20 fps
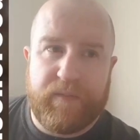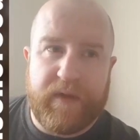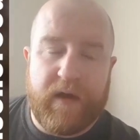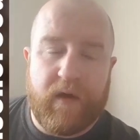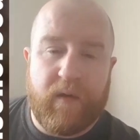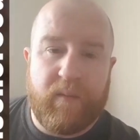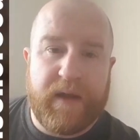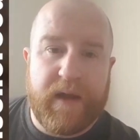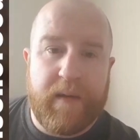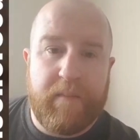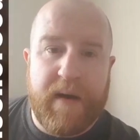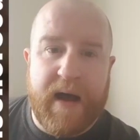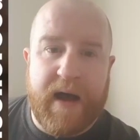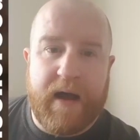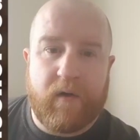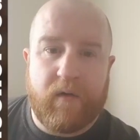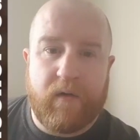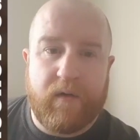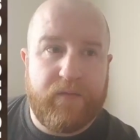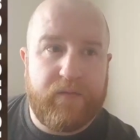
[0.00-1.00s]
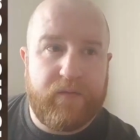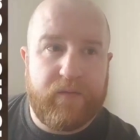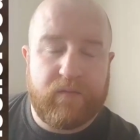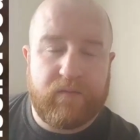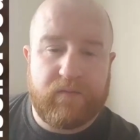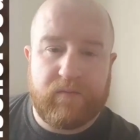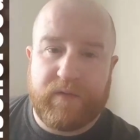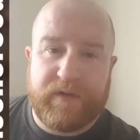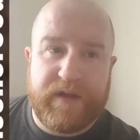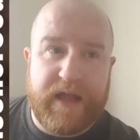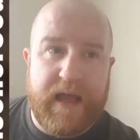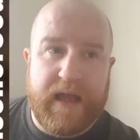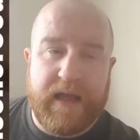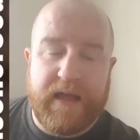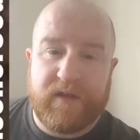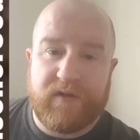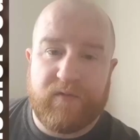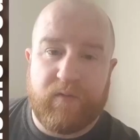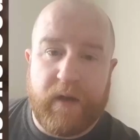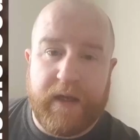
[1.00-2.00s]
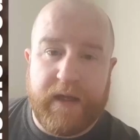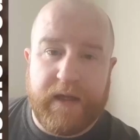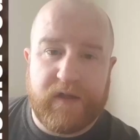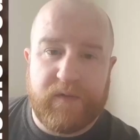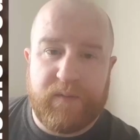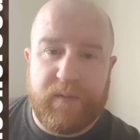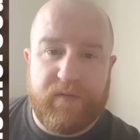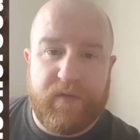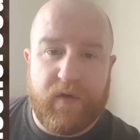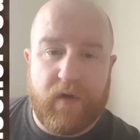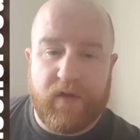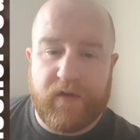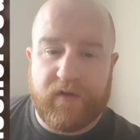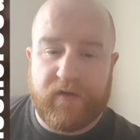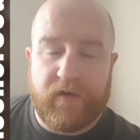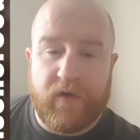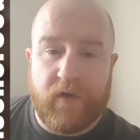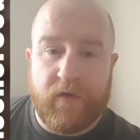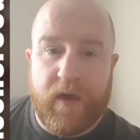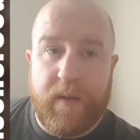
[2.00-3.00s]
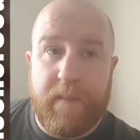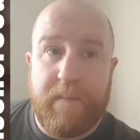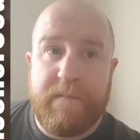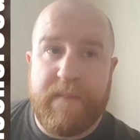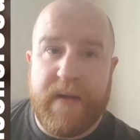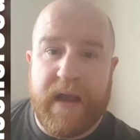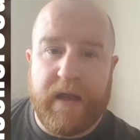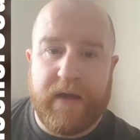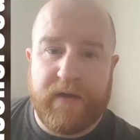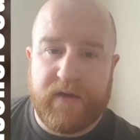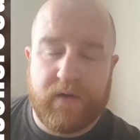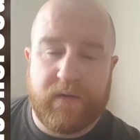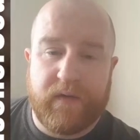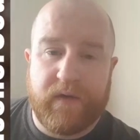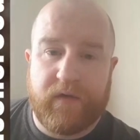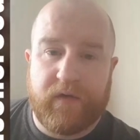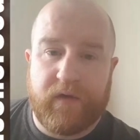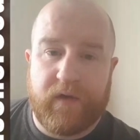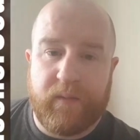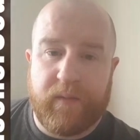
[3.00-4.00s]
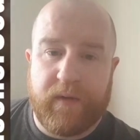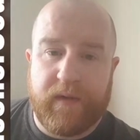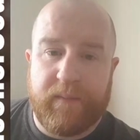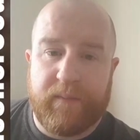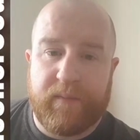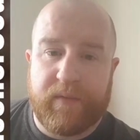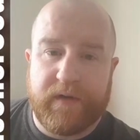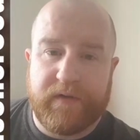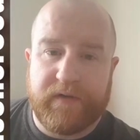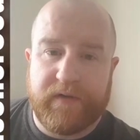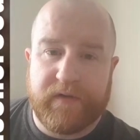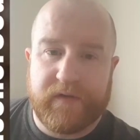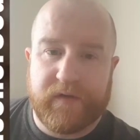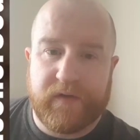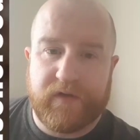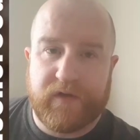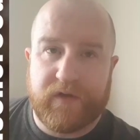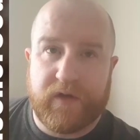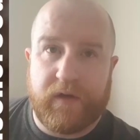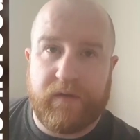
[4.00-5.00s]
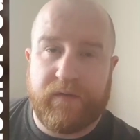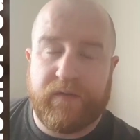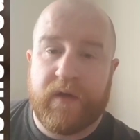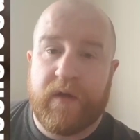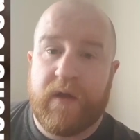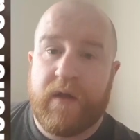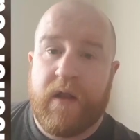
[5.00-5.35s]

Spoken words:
It'll be a matter of days, weeks before there's another major incident within prisons and stuff.